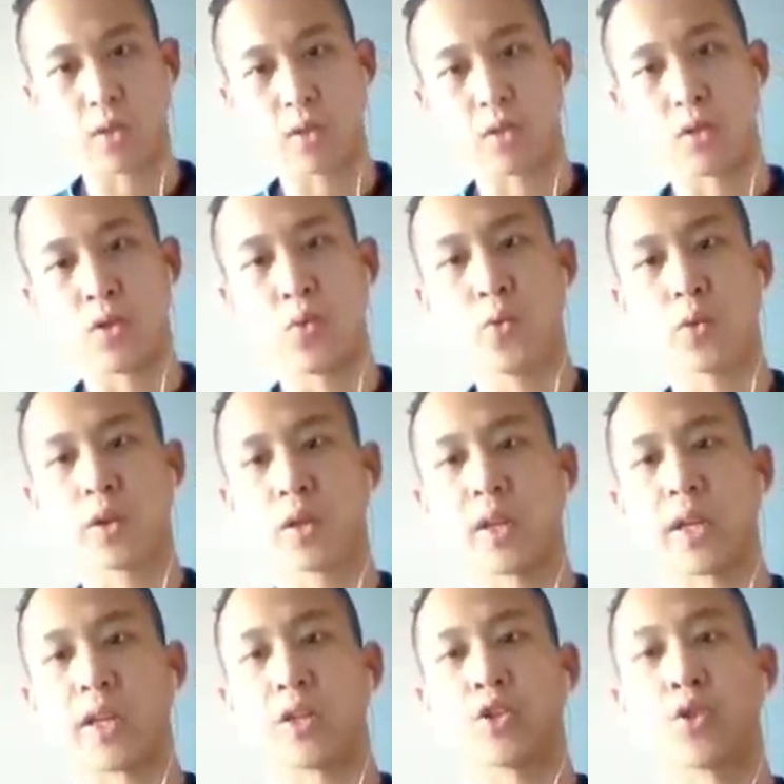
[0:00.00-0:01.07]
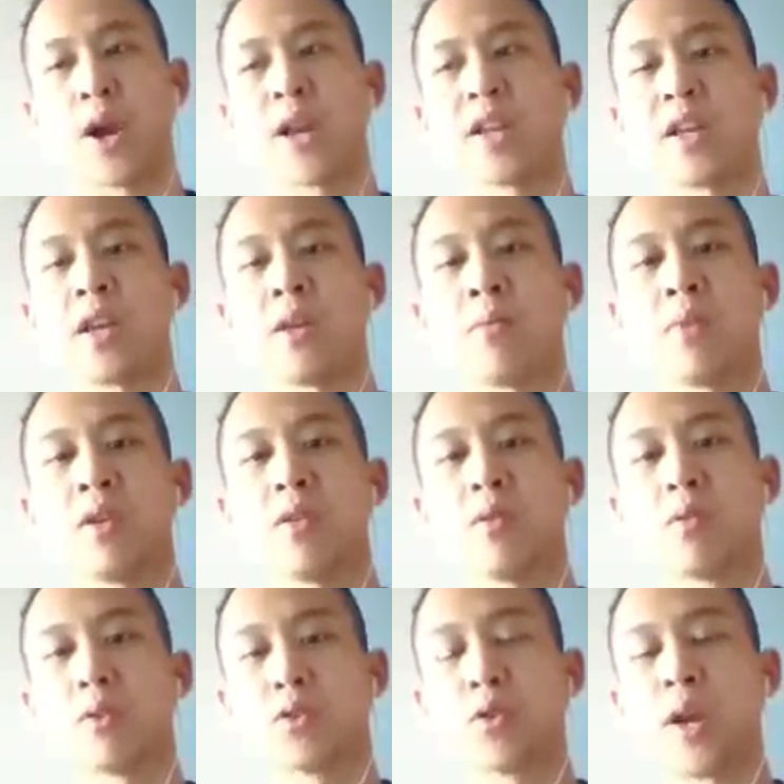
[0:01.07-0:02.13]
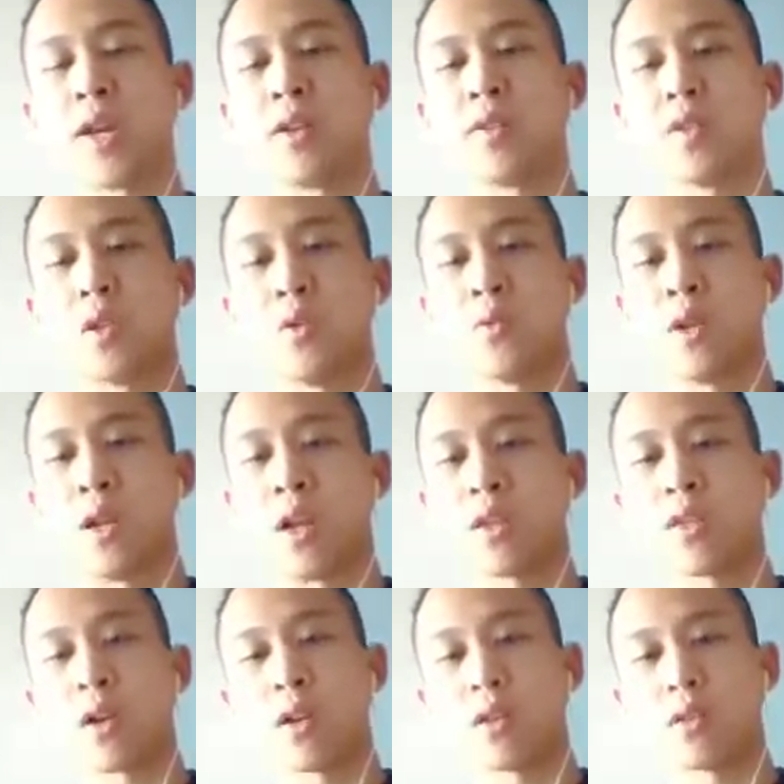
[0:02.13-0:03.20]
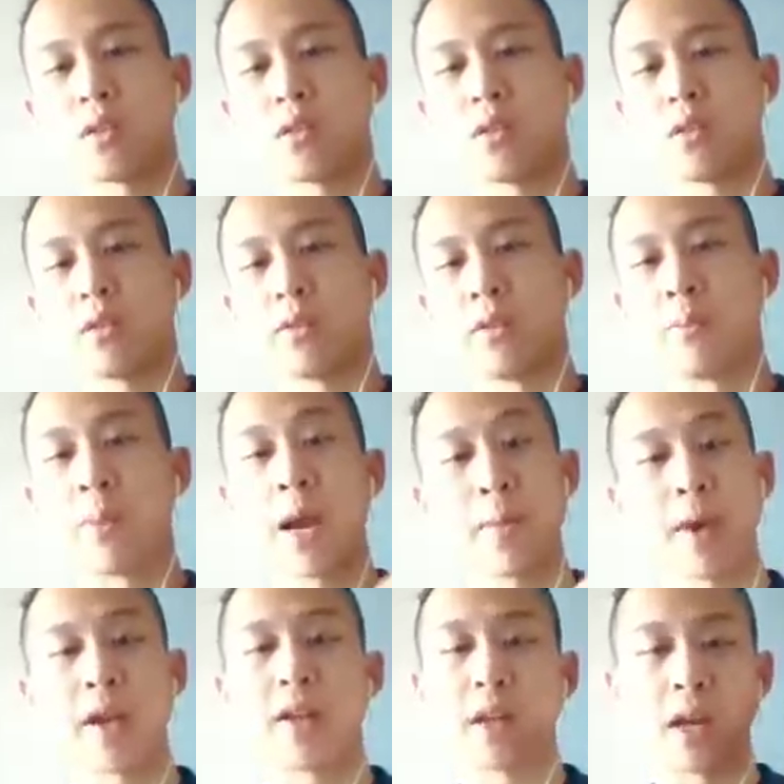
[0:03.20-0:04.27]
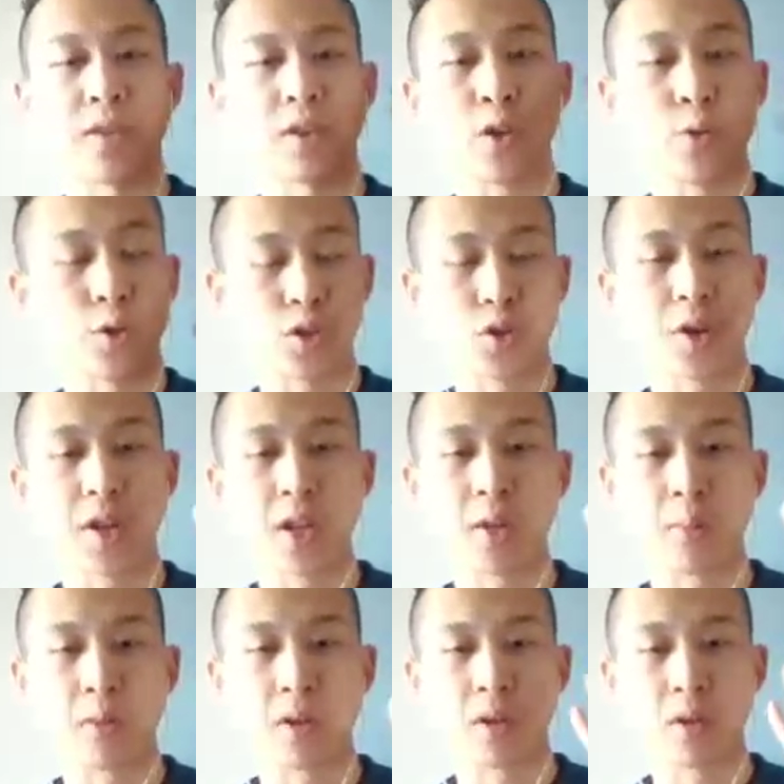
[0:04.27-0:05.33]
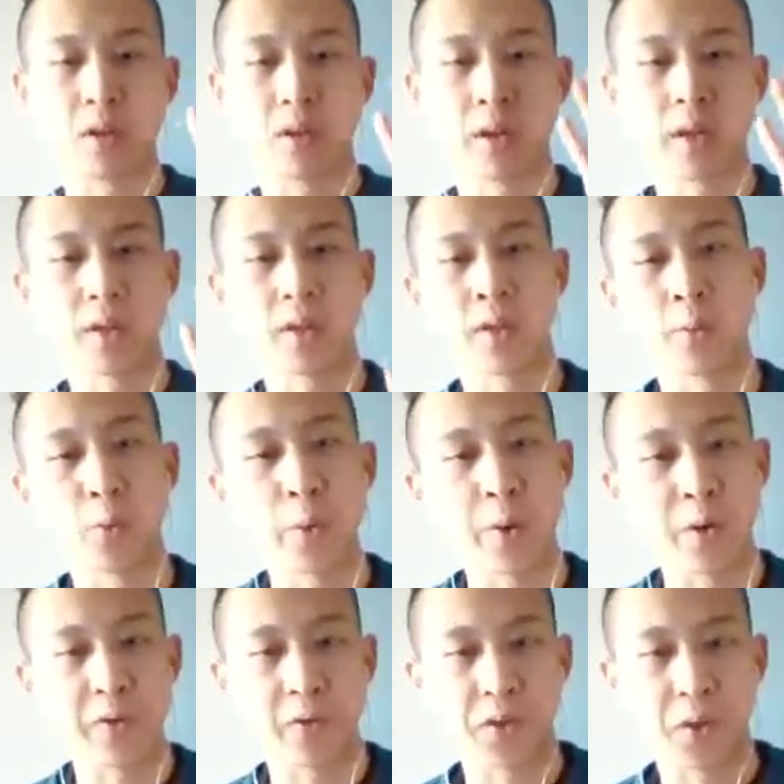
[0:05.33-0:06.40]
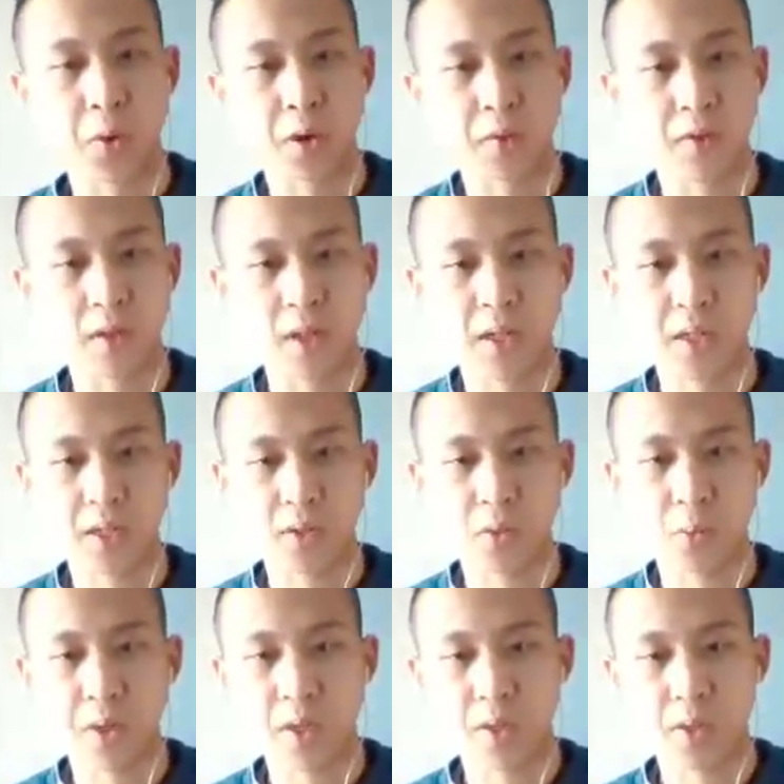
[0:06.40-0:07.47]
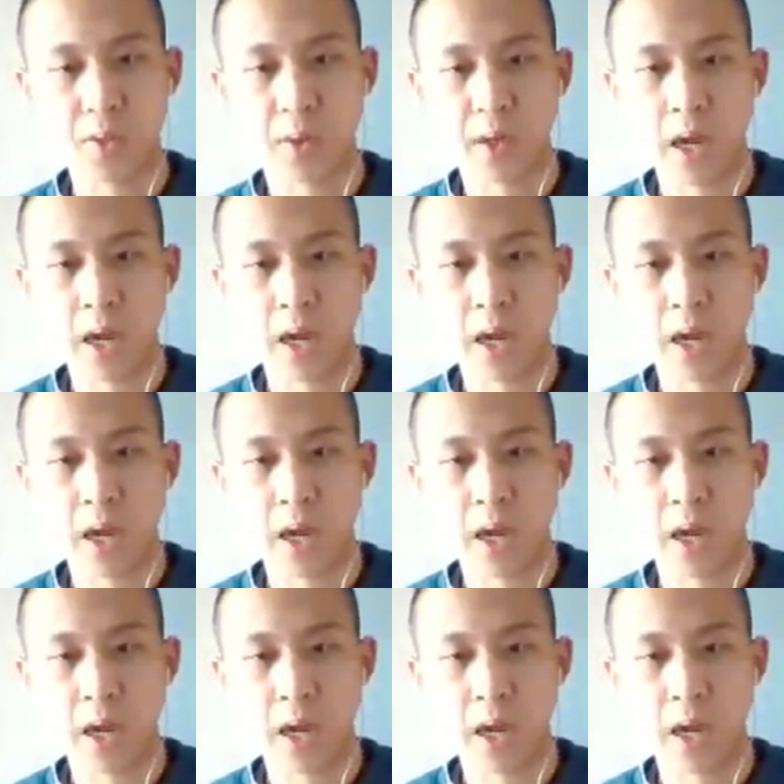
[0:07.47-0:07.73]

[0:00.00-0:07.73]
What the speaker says: you were like trying to hit me or trying to zone, and I thought, in my mind, I thought you were just trying to hit me, right? And we went over zoning for the last like 2 minutes, right?